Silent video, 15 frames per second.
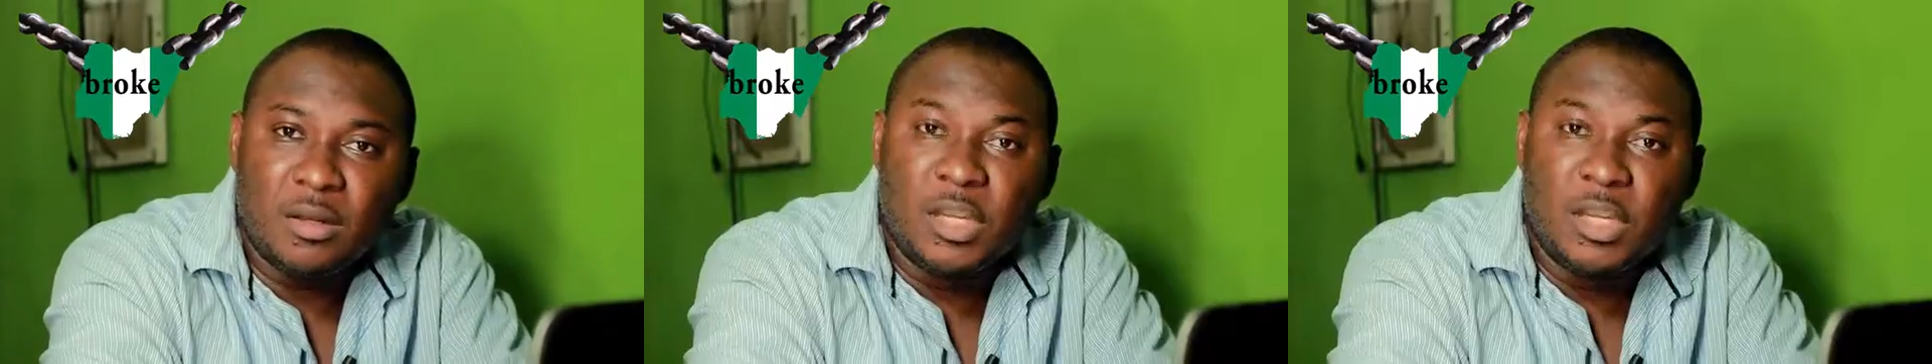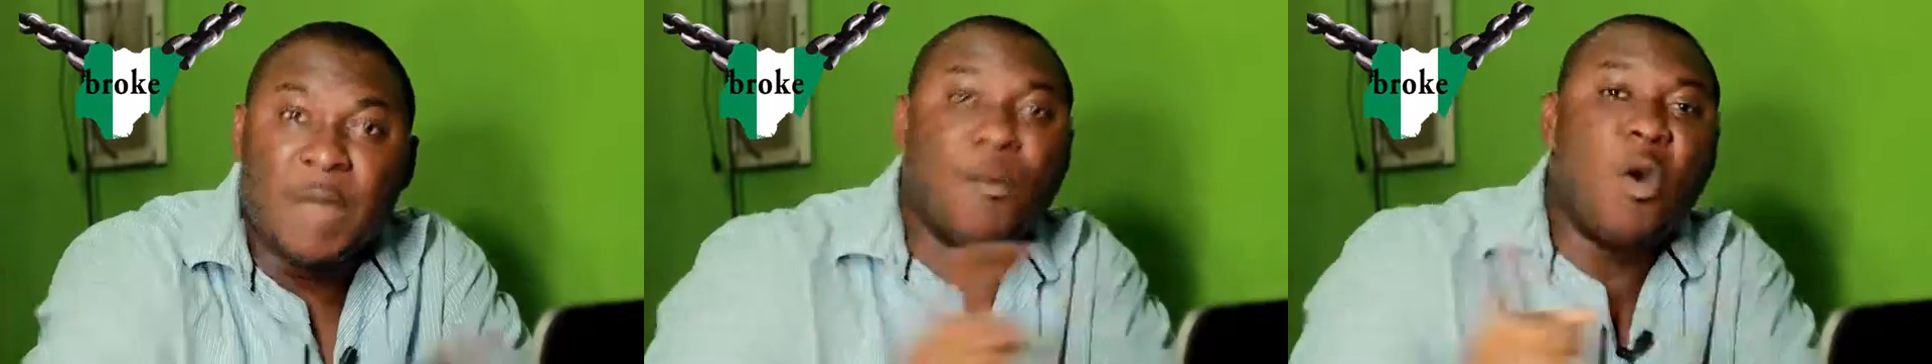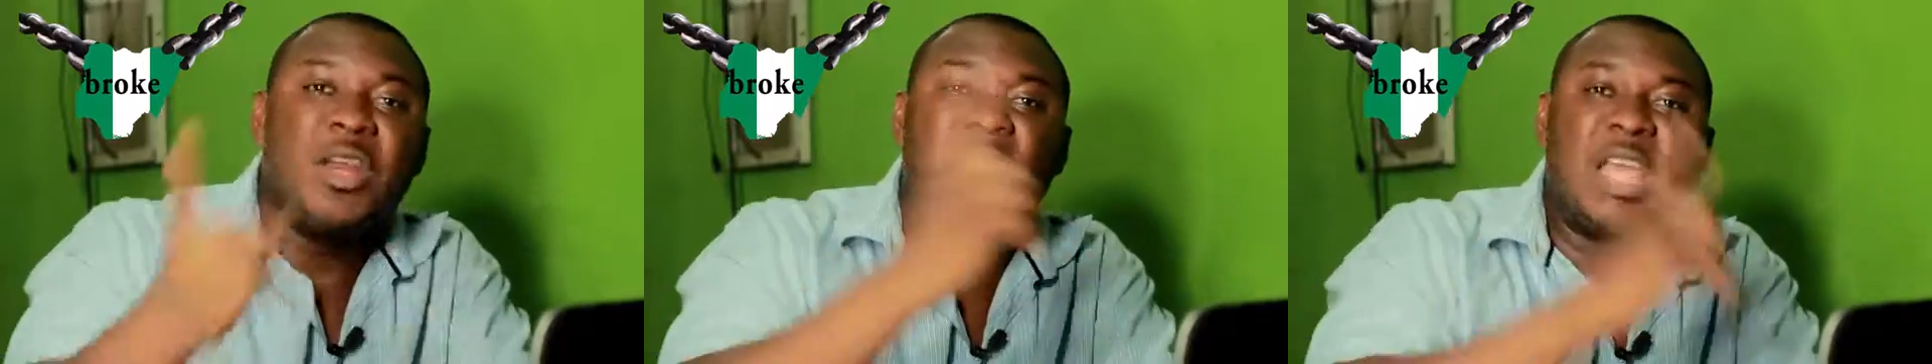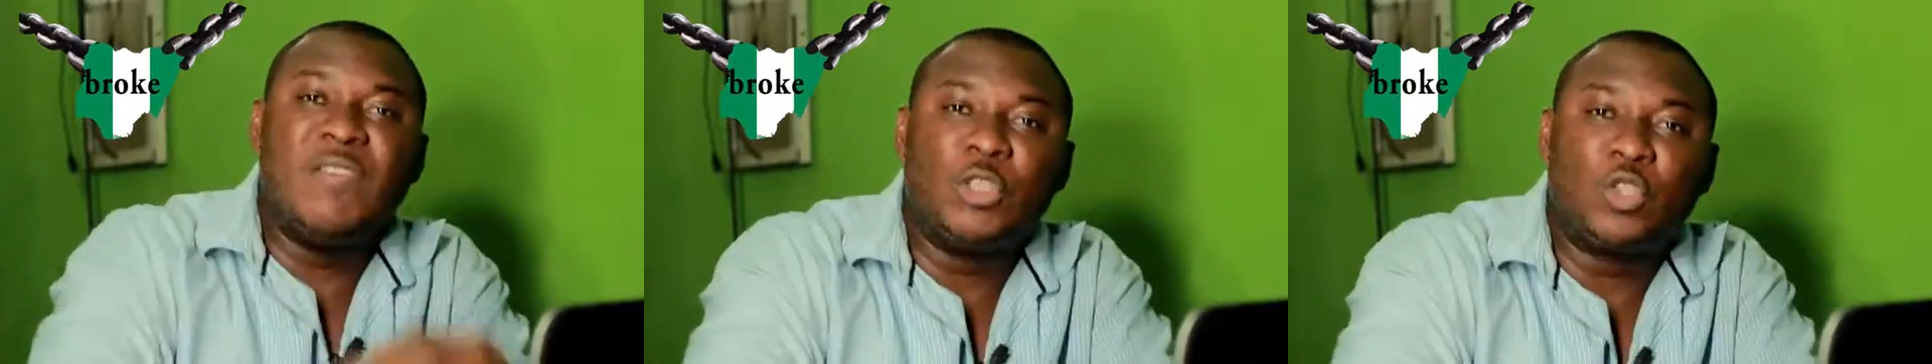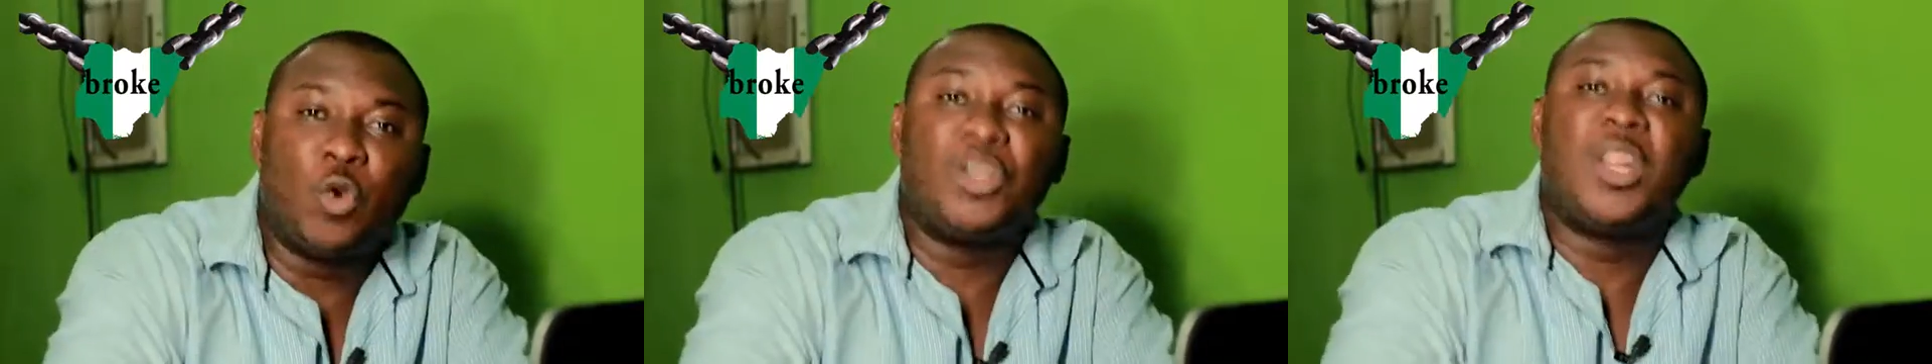The money
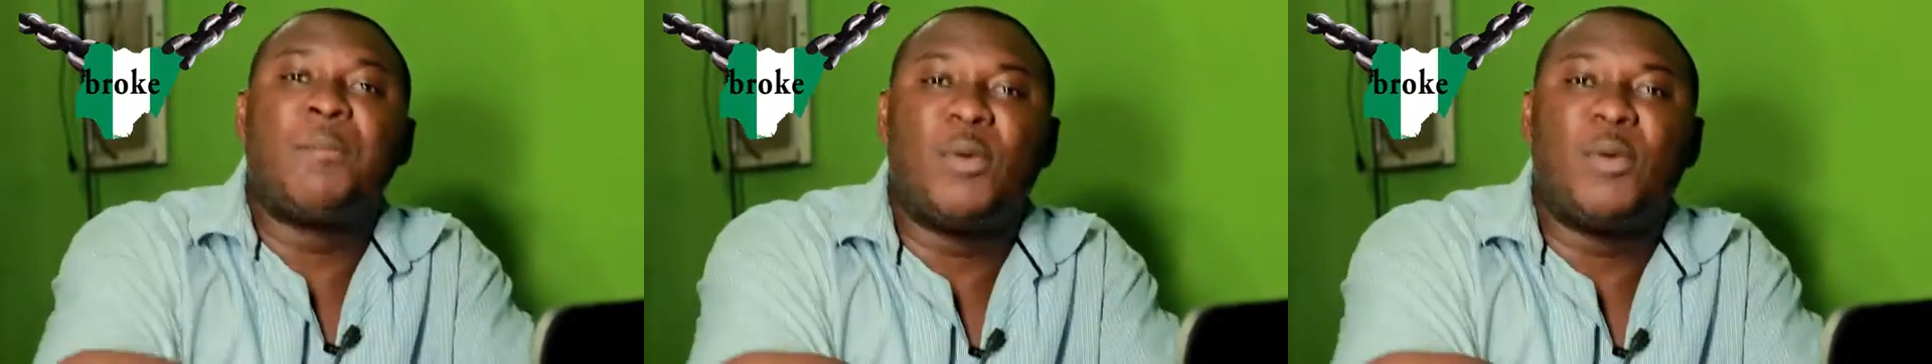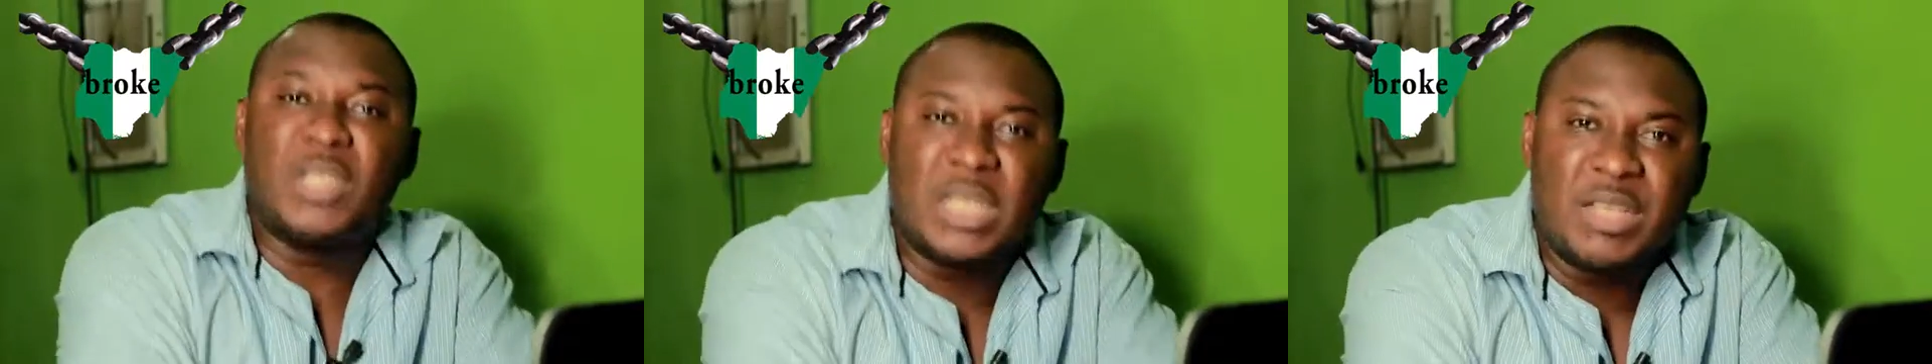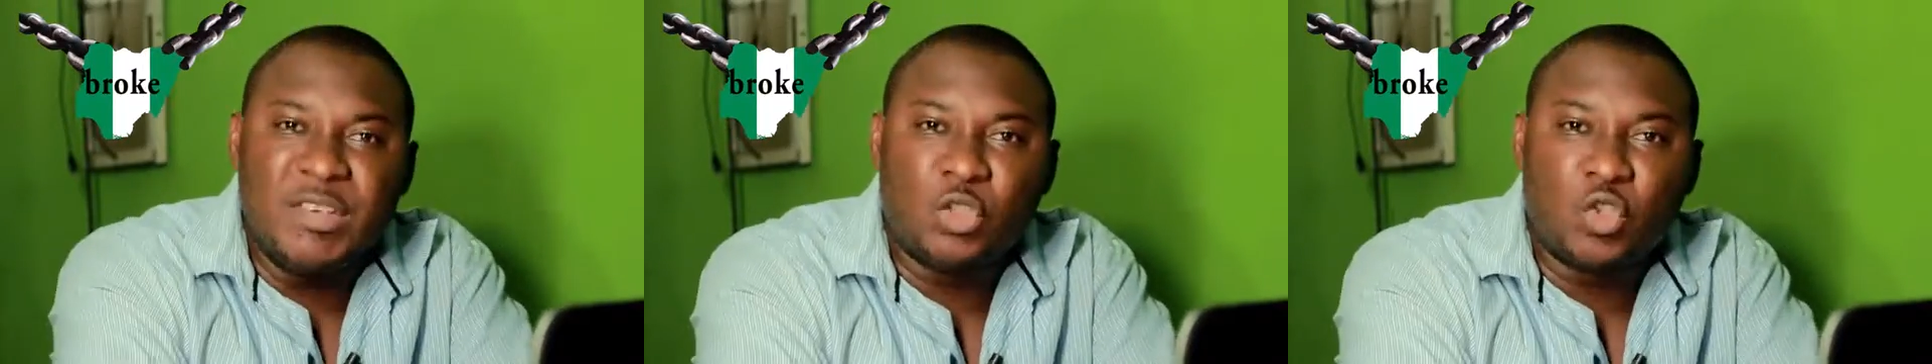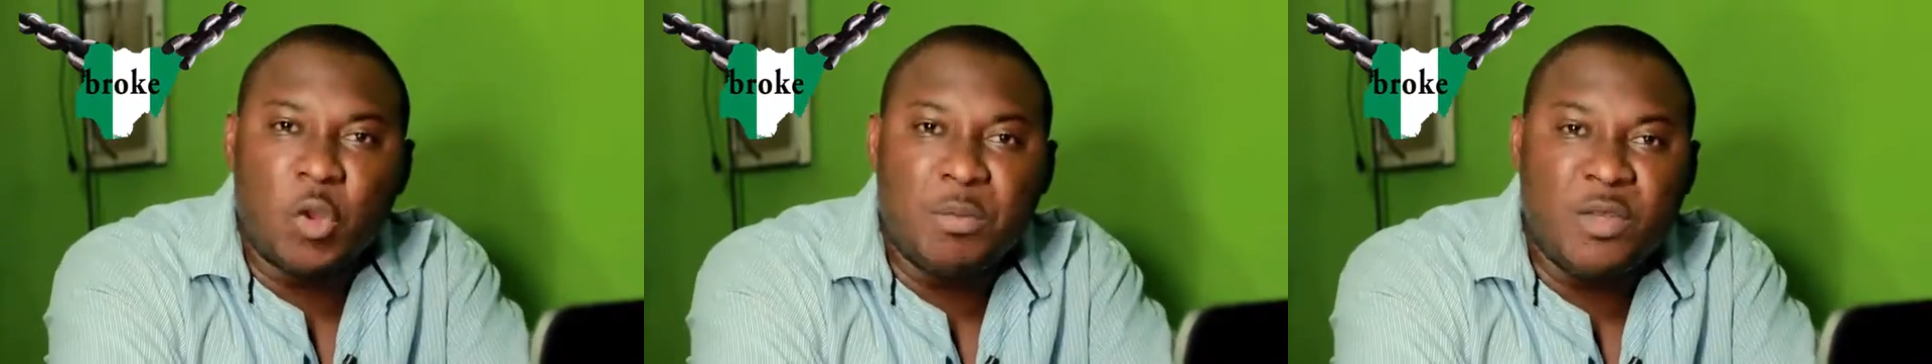given to you, the budget given to you